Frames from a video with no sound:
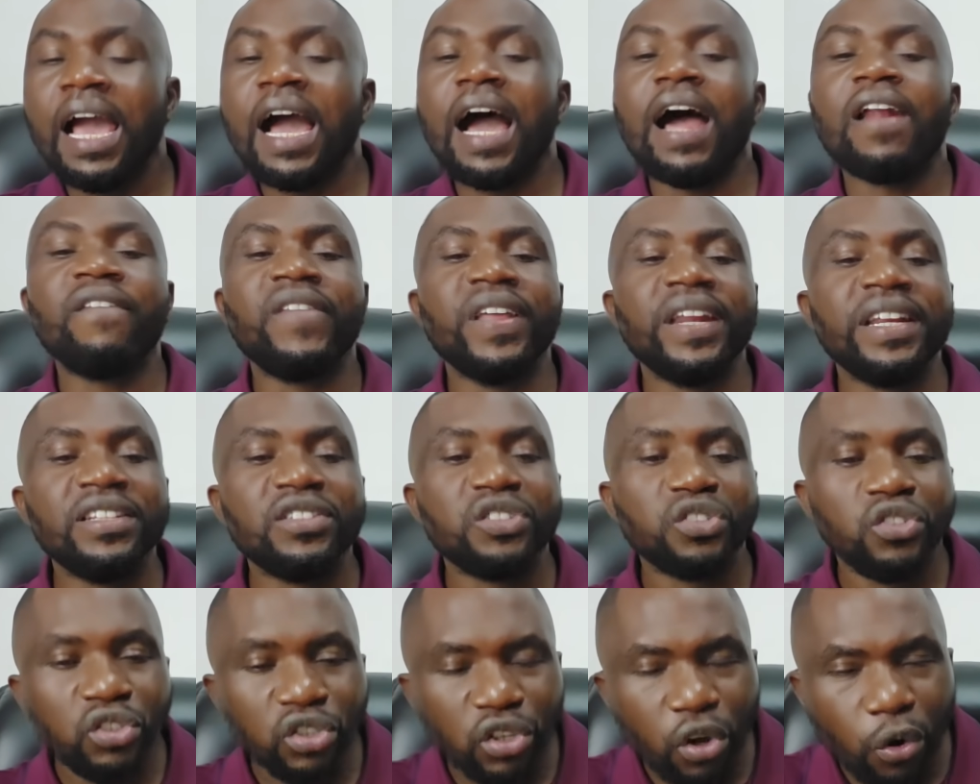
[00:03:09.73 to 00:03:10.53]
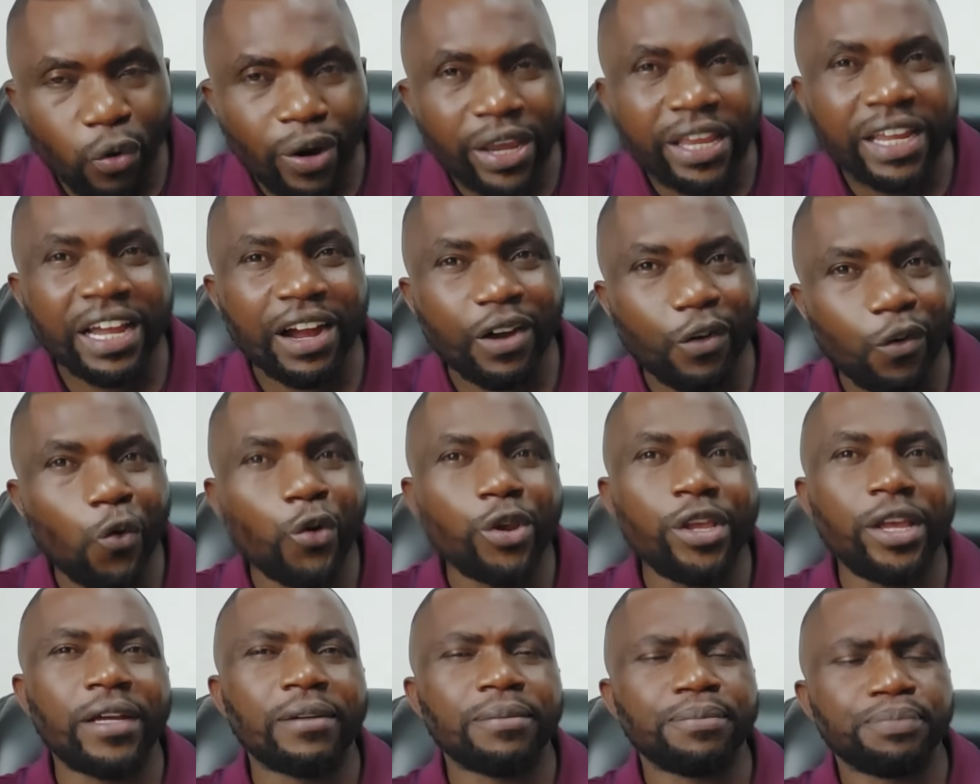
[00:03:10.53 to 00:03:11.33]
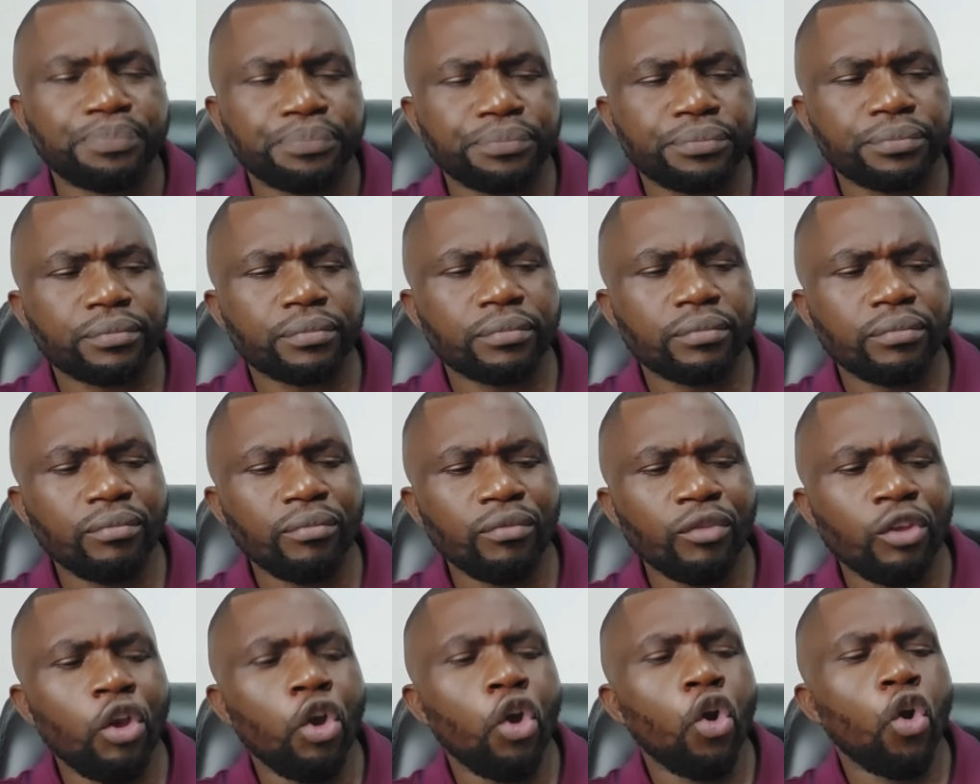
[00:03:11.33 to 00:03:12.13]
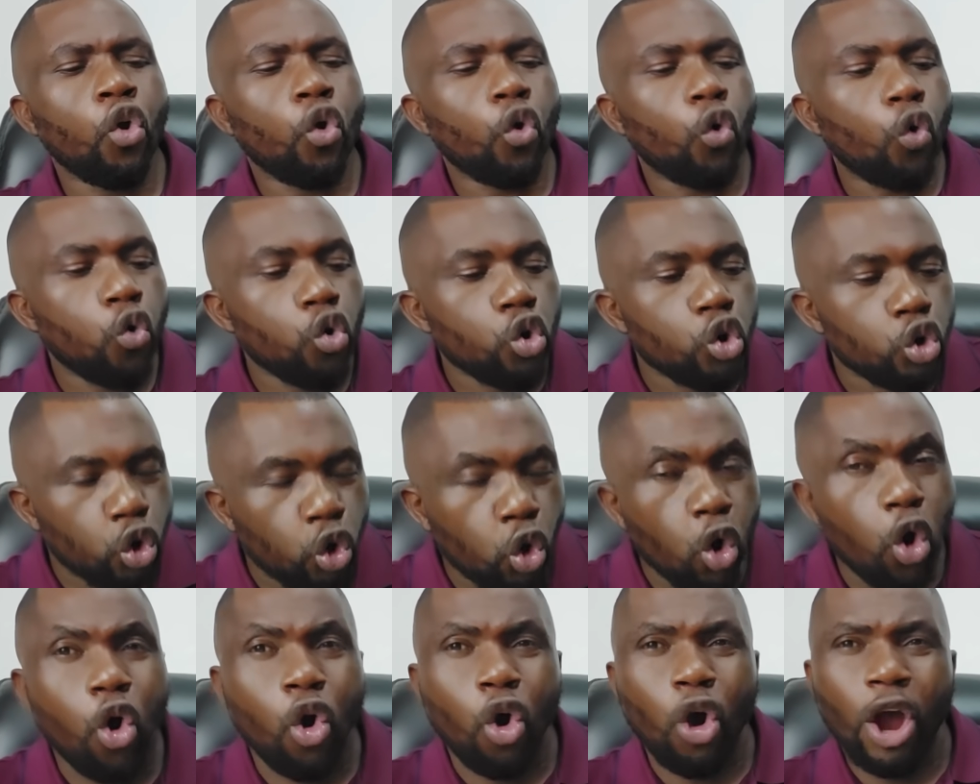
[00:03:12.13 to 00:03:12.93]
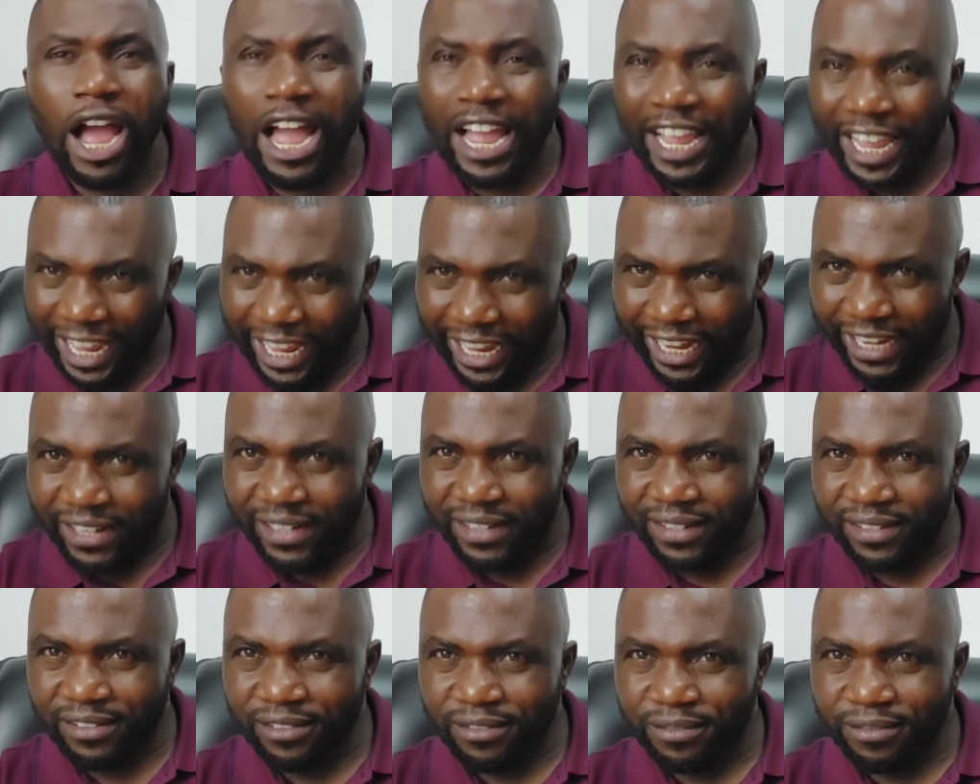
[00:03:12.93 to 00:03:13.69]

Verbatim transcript: And there is no way Gakuya could go ahead